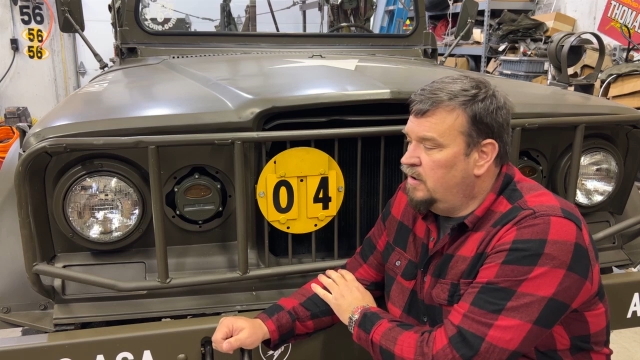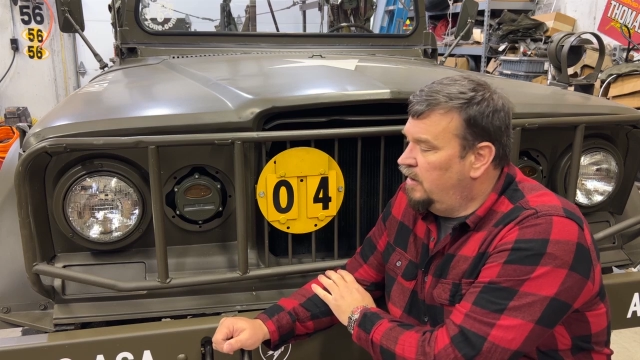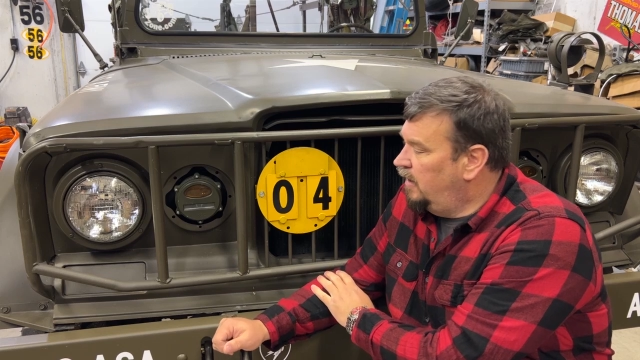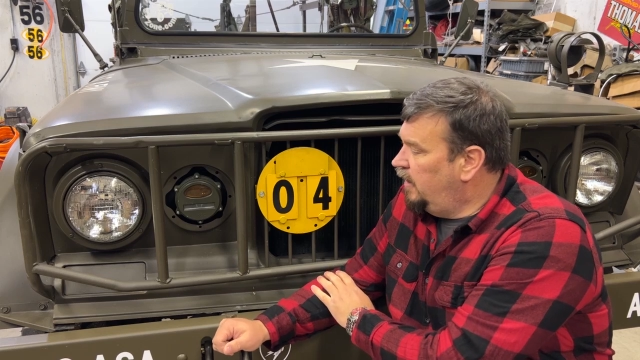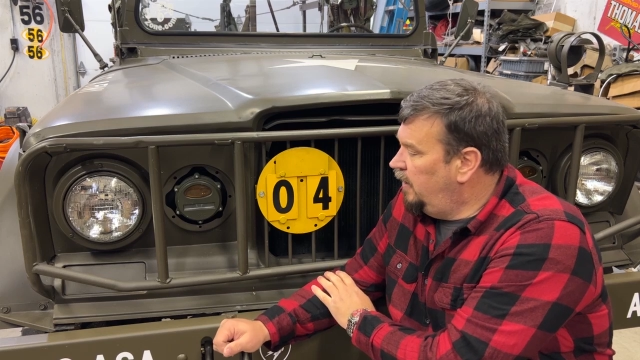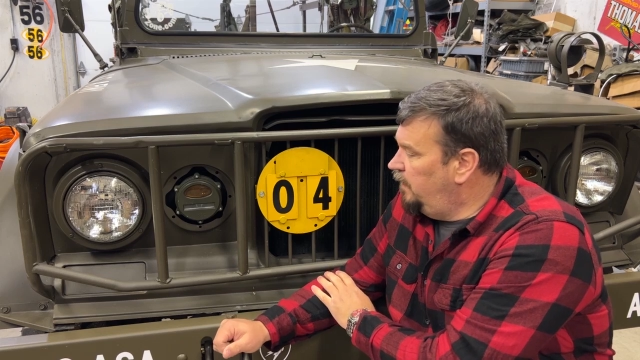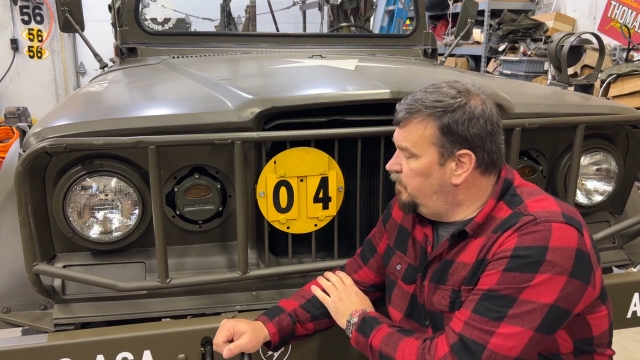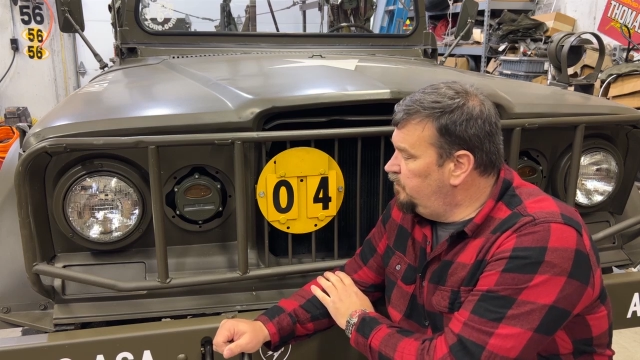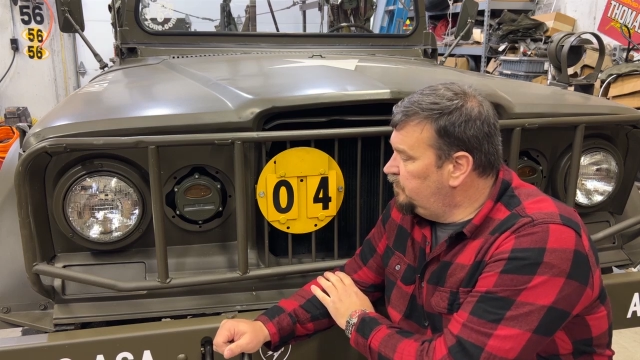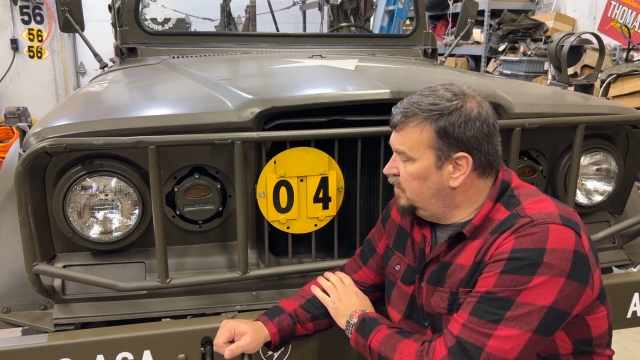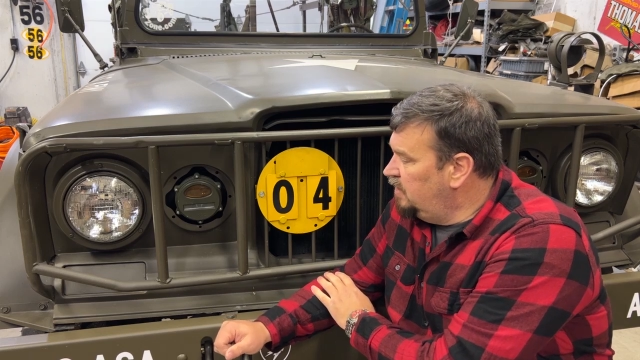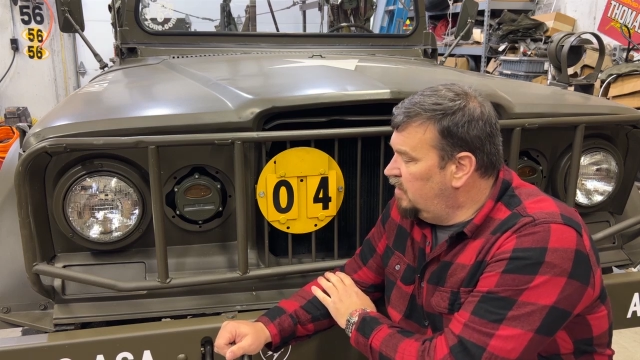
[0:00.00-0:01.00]
Whole
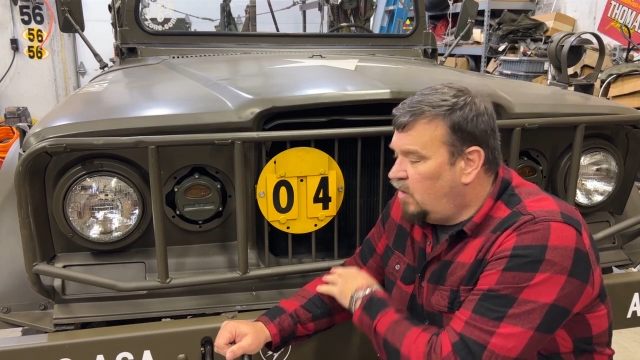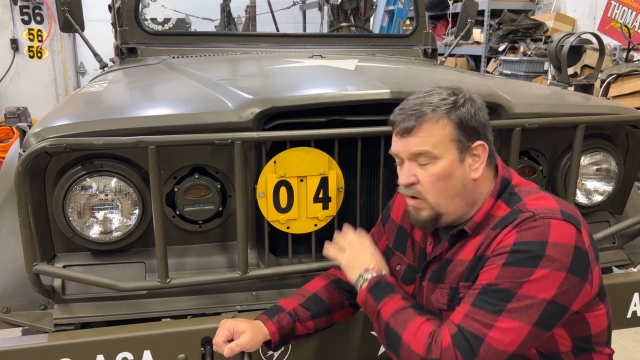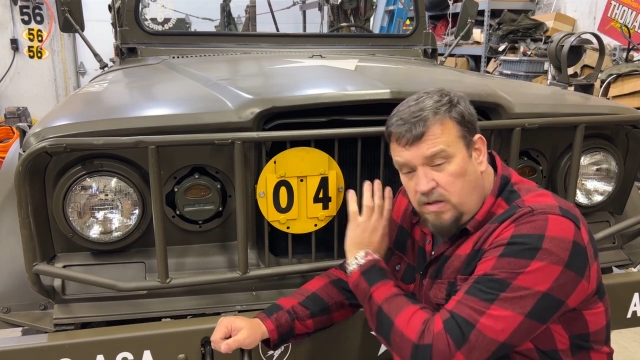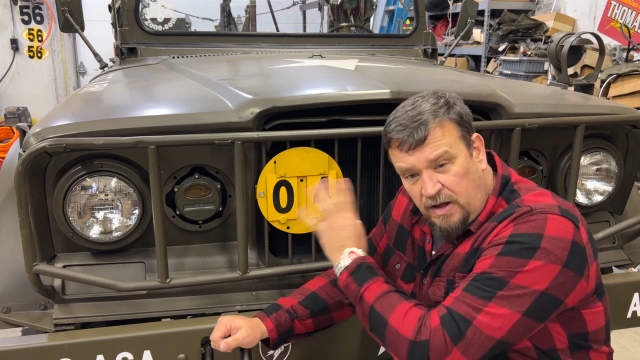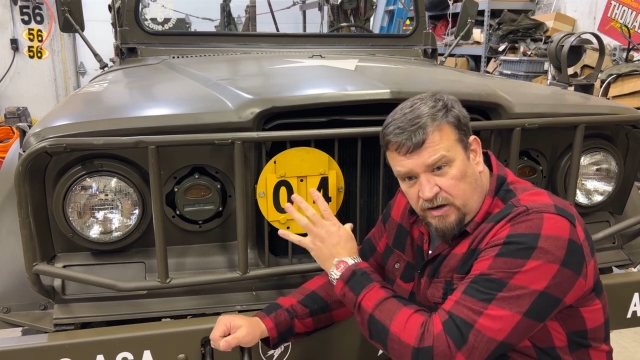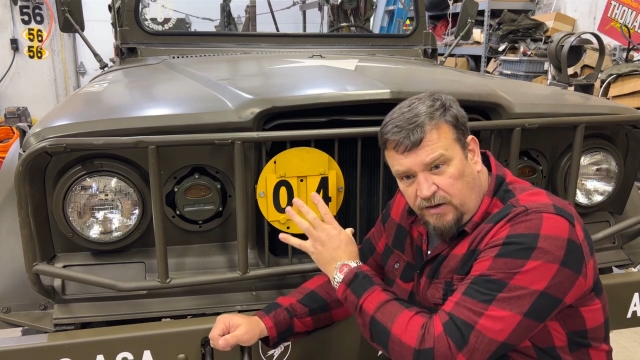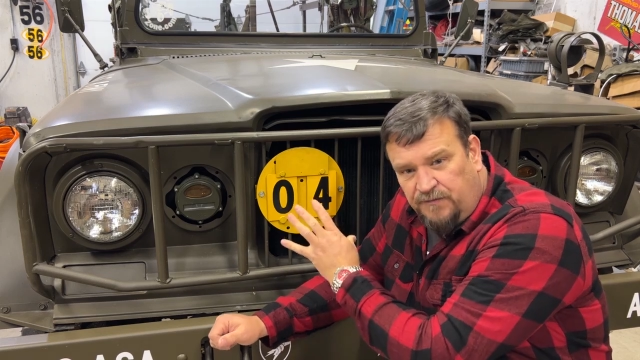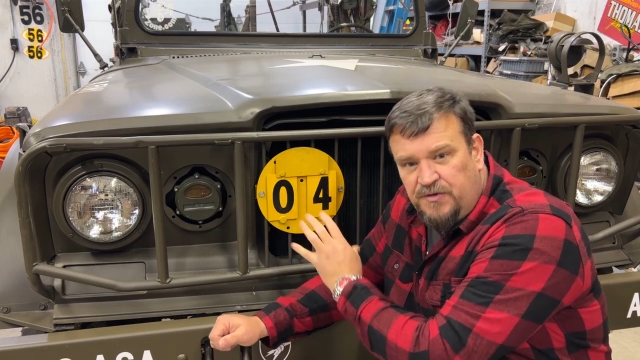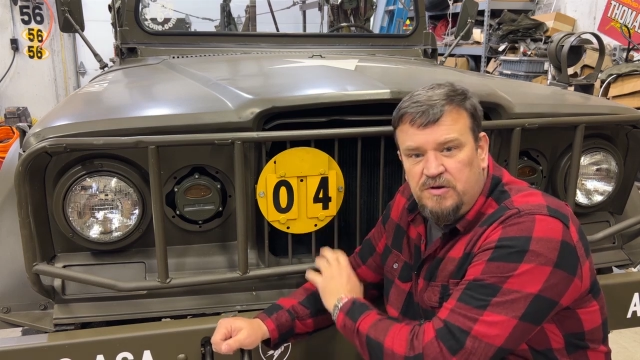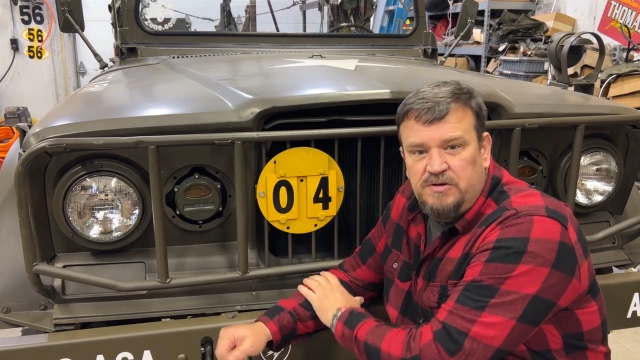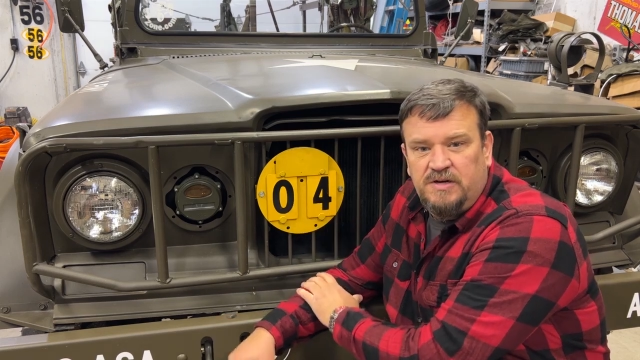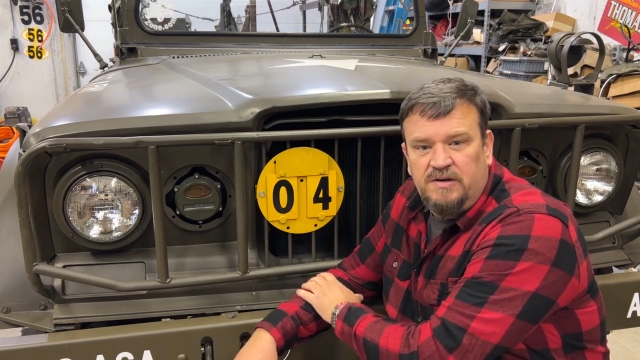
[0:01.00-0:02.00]
lot of
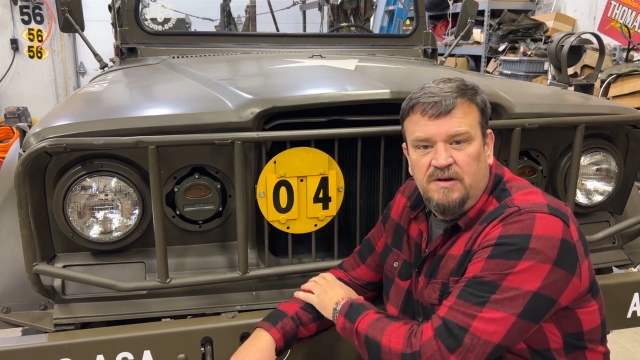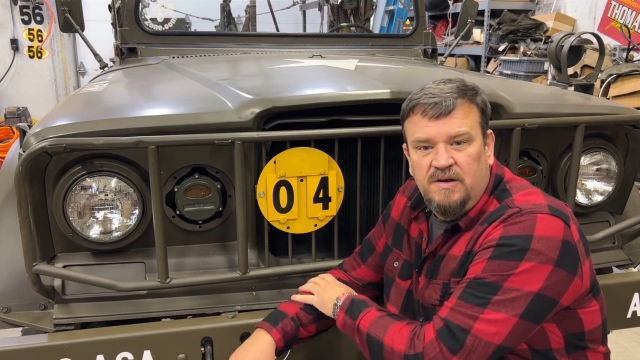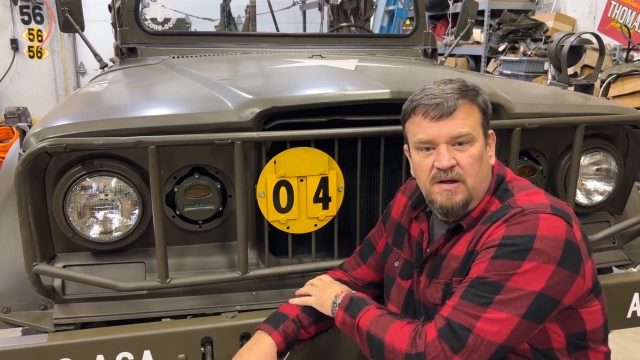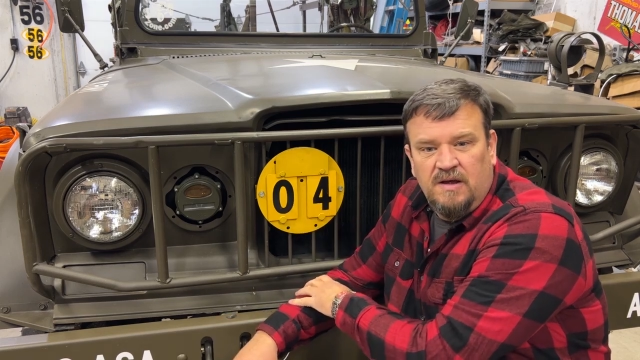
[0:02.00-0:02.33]
confusion.